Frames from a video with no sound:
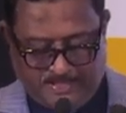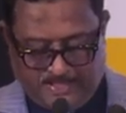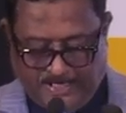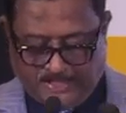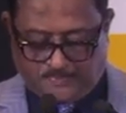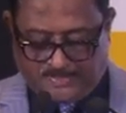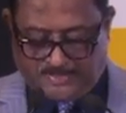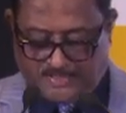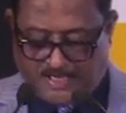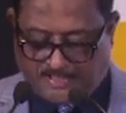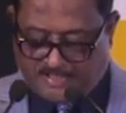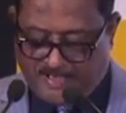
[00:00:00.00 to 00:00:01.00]
As per the
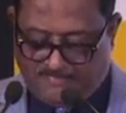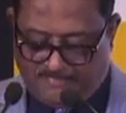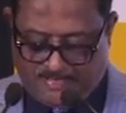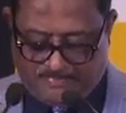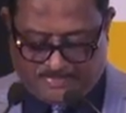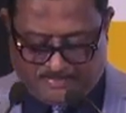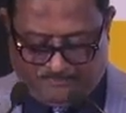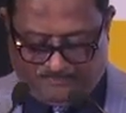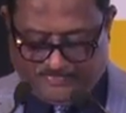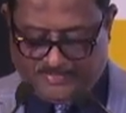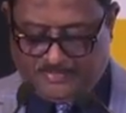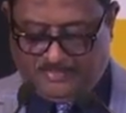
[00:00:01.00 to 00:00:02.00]
data available
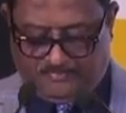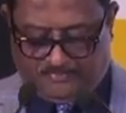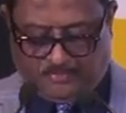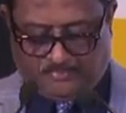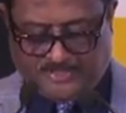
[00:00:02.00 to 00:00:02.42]
from